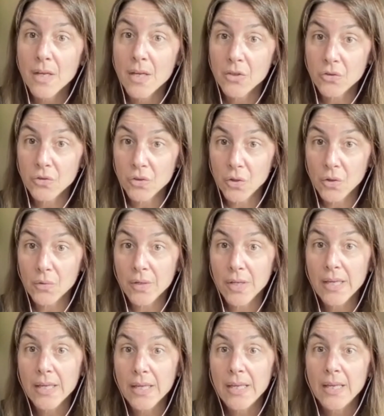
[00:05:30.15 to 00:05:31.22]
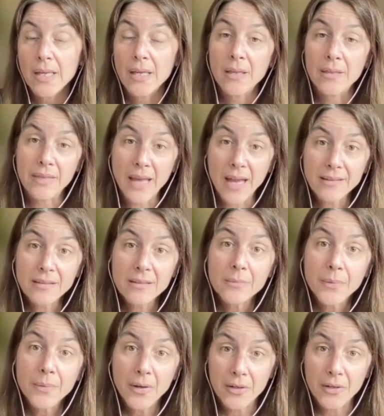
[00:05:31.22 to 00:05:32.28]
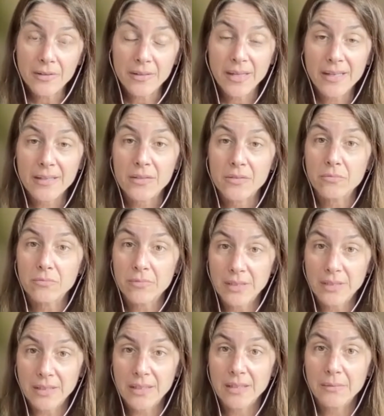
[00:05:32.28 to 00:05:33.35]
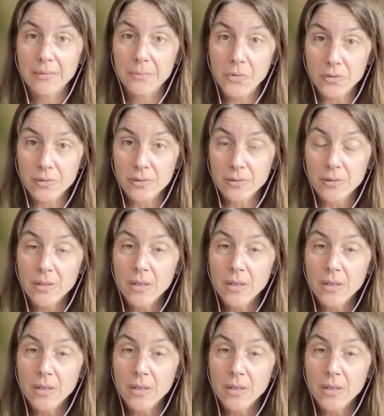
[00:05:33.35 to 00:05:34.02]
So that's the part that is really important,